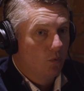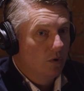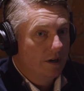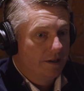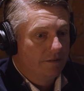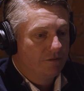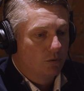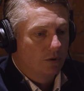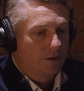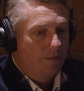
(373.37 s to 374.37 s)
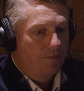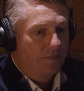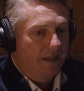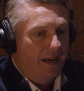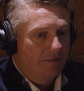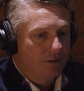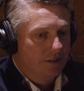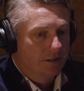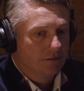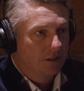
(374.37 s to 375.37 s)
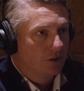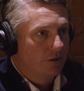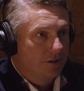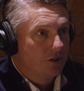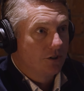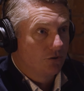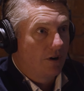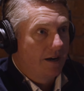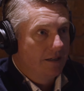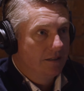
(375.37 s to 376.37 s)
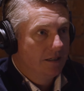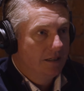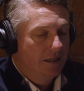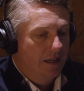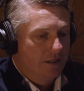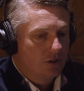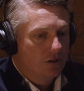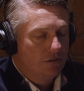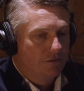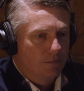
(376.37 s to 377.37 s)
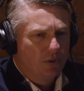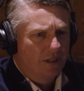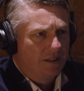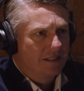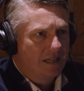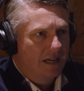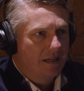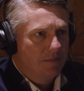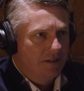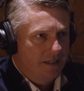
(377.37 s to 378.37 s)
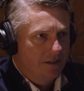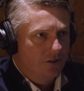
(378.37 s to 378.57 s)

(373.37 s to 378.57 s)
one, for having the the courage to try it, right. and two, for putting the time and the